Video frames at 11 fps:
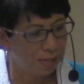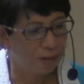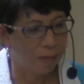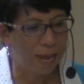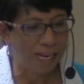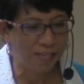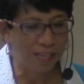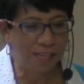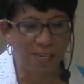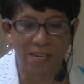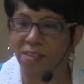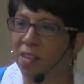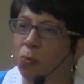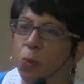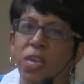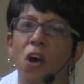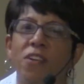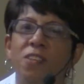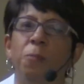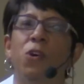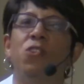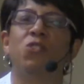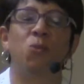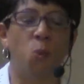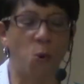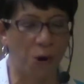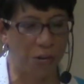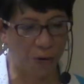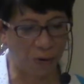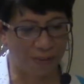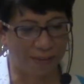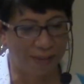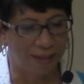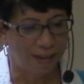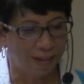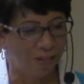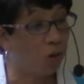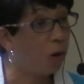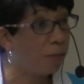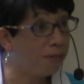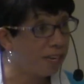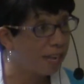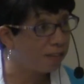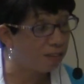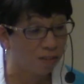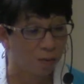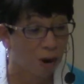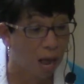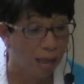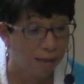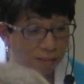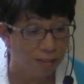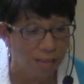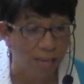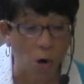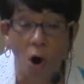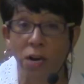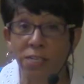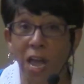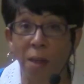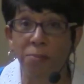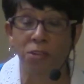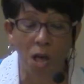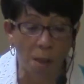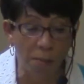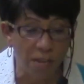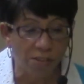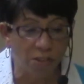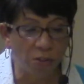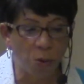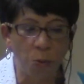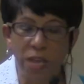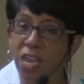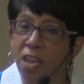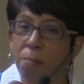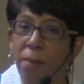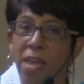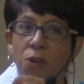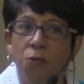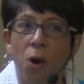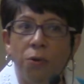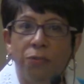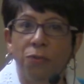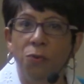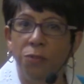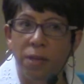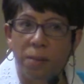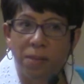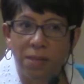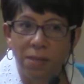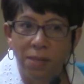On page 60, he says, "We are spiritual warriors. Circumstances arise and hard times come so that we may grow through them."